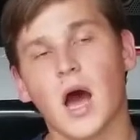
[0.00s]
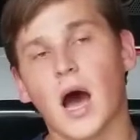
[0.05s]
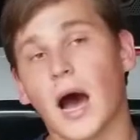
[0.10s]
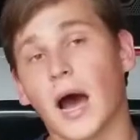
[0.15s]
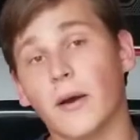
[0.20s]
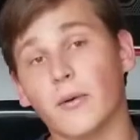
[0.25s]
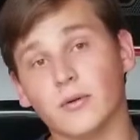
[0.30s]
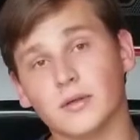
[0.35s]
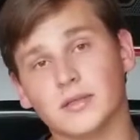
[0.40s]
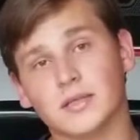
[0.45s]

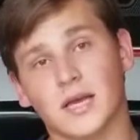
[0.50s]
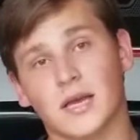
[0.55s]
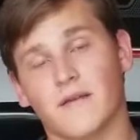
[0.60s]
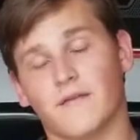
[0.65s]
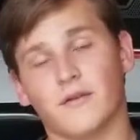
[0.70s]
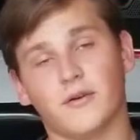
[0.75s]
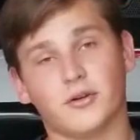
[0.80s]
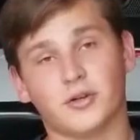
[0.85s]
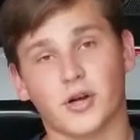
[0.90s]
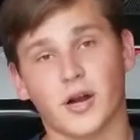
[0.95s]
I would say if
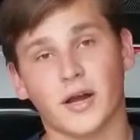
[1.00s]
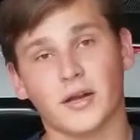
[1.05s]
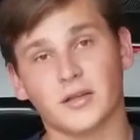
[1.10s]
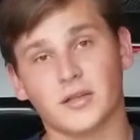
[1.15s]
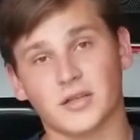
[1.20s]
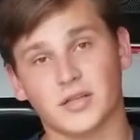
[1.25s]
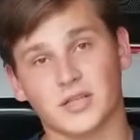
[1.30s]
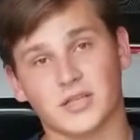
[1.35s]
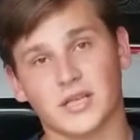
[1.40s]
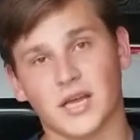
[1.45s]
you're trying
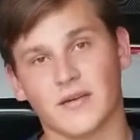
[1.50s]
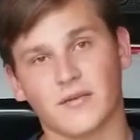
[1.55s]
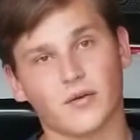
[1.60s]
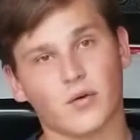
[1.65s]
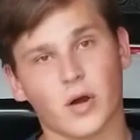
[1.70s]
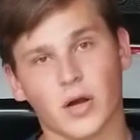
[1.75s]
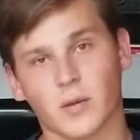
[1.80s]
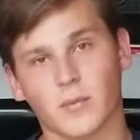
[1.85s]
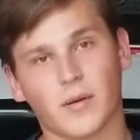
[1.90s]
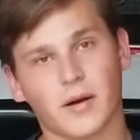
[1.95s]
to just save a
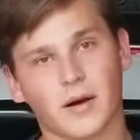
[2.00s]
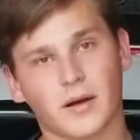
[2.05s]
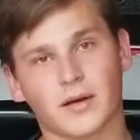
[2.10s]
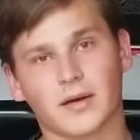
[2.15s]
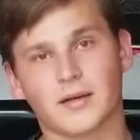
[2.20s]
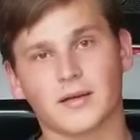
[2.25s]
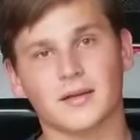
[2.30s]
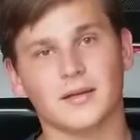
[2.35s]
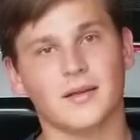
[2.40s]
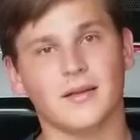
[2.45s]
quick buck,
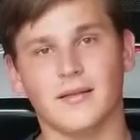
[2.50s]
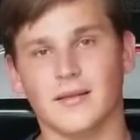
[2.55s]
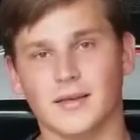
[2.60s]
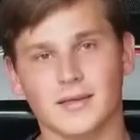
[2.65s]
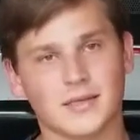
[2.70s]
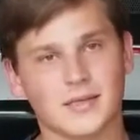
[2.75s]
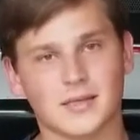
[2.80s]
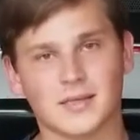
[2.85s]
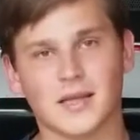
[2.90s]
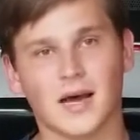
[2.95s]

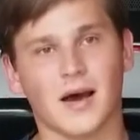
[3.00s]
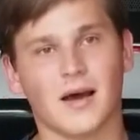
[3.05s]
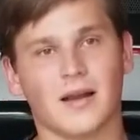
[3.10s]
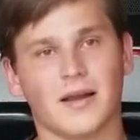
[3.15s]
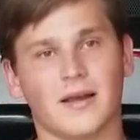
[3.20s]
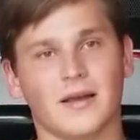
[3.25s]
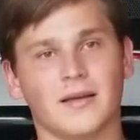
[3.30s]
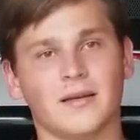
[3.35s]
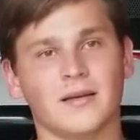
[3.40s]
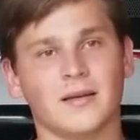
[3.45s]
this is not
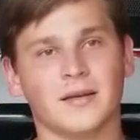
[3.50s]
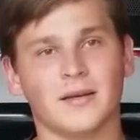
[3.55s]
it.